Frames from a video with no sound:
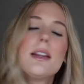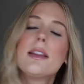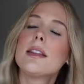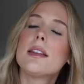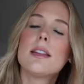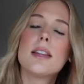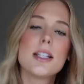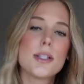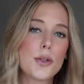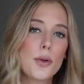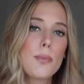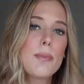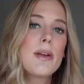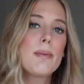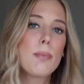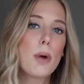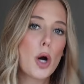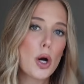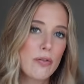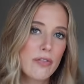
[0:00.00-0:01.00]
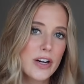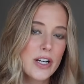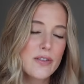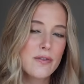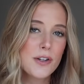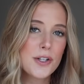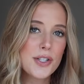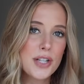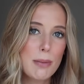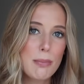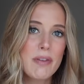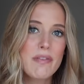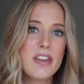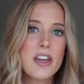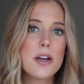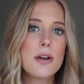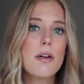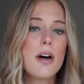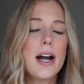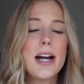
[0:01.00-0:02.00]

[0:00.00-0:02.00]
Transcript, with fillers: this will be perfect for some of you.